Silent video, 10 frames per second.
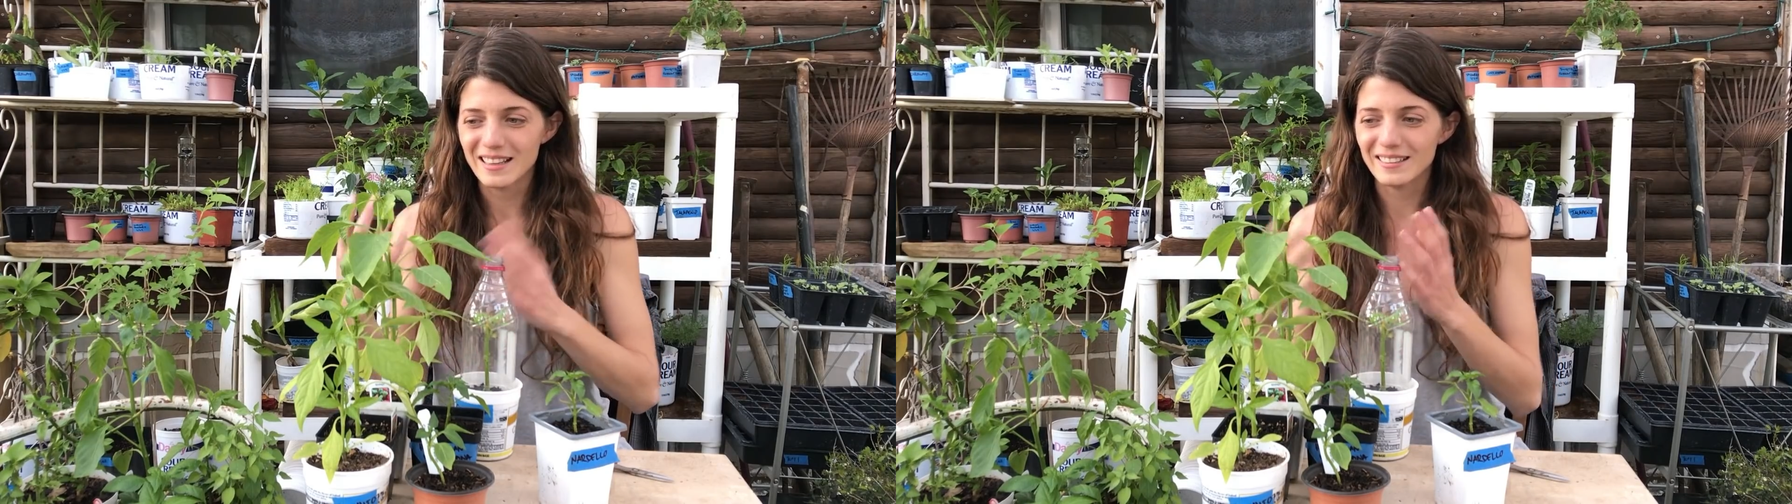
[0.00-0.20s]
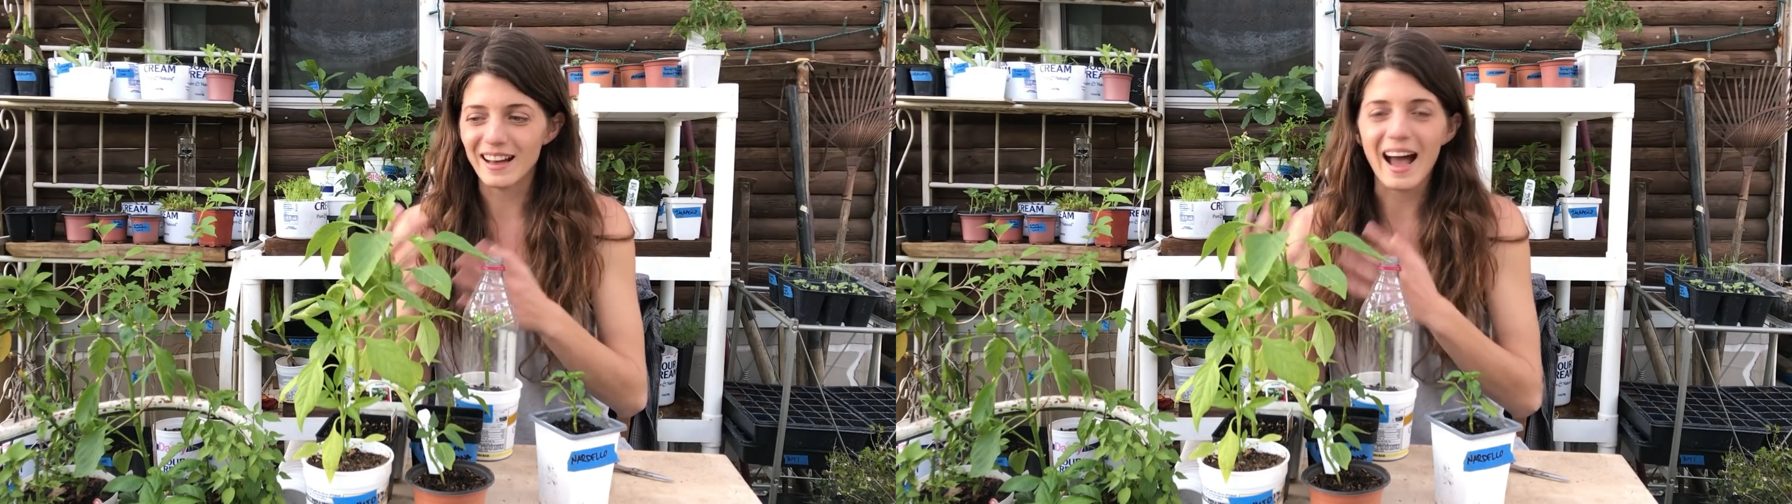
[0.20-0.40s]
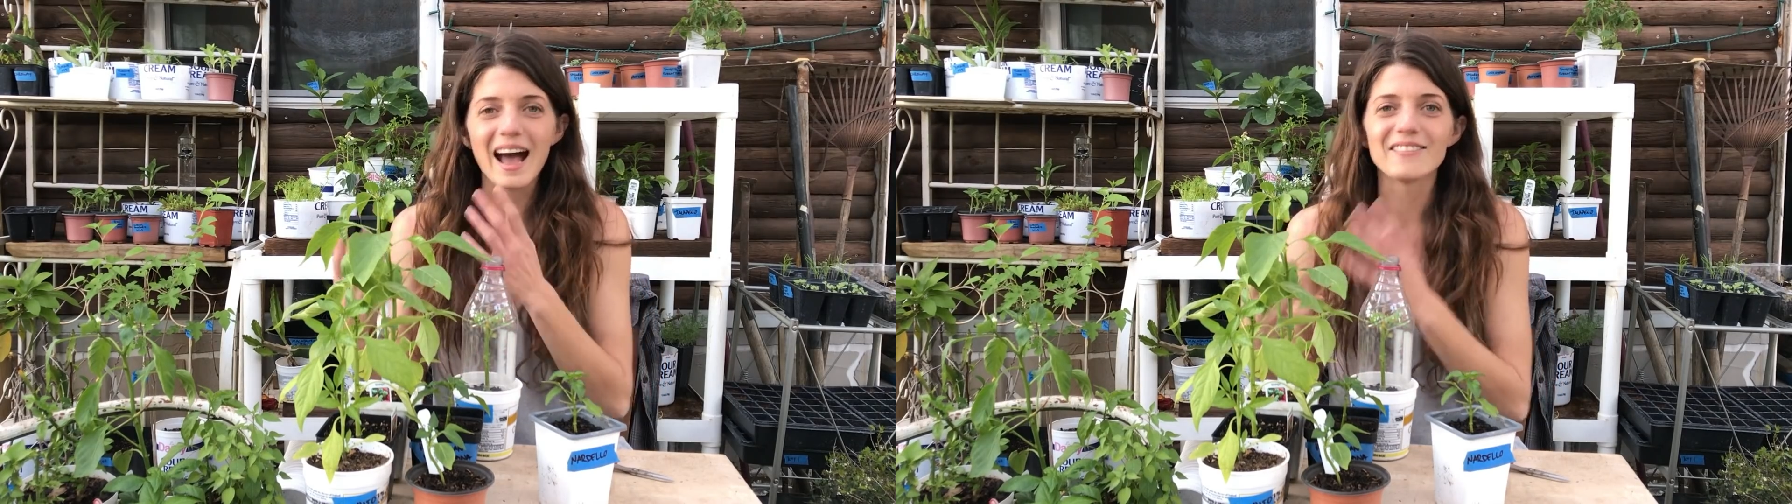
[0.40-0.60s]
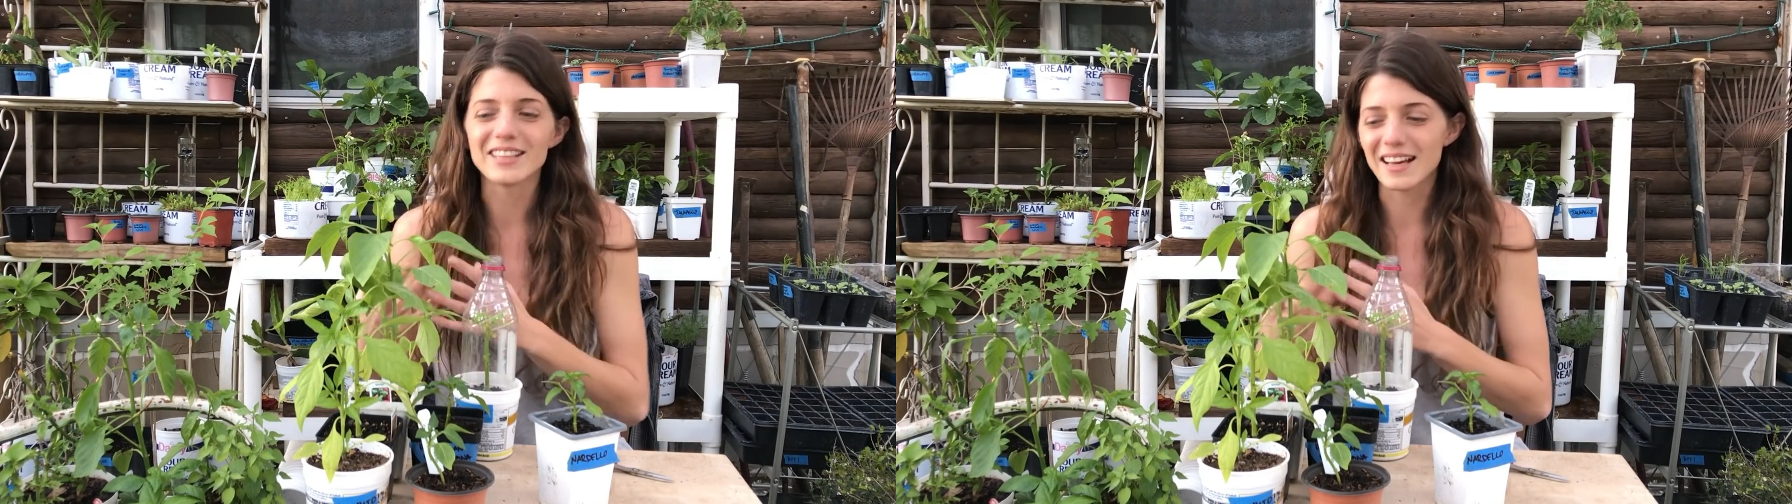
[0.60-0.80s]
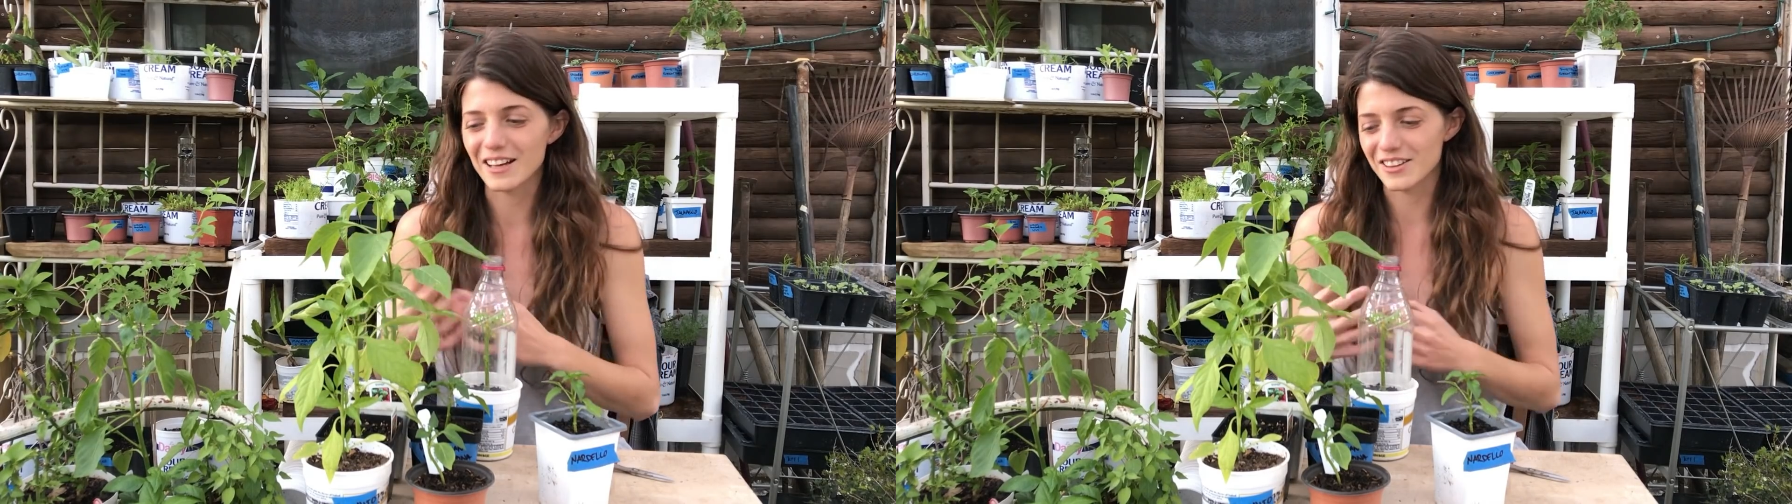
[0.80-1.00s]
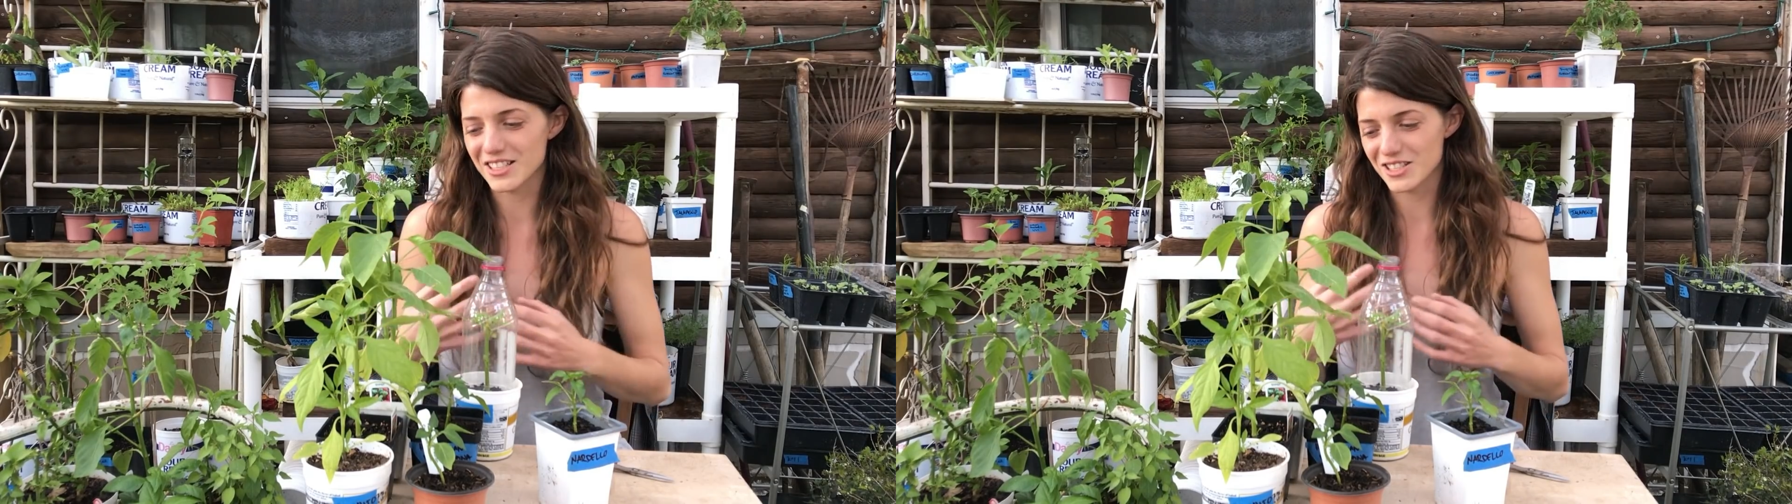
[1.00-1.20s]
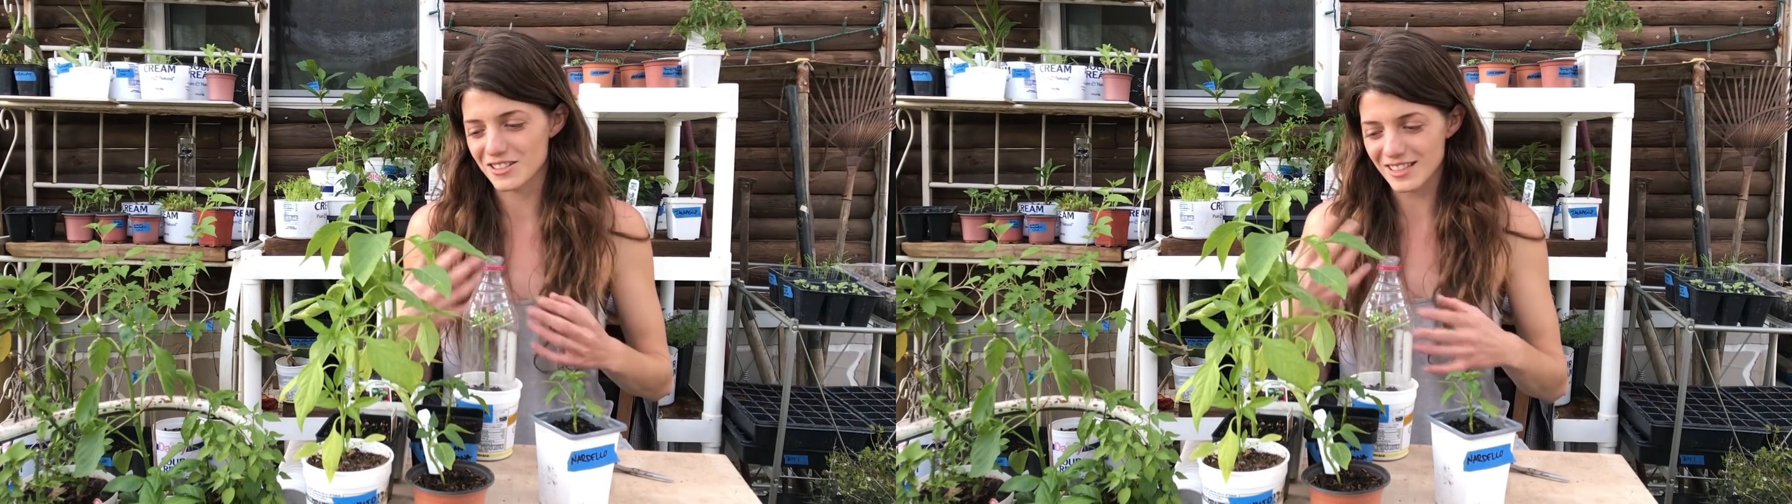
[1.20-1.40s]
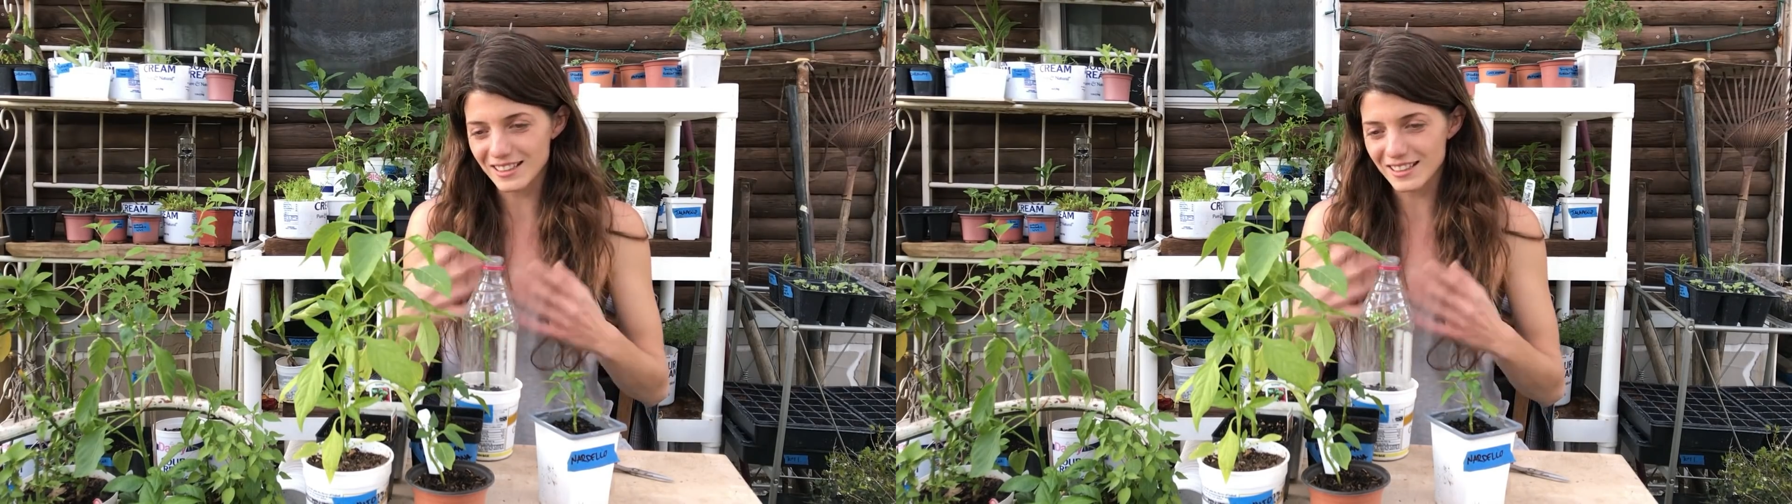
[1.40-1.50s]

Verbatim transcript: not having health issues.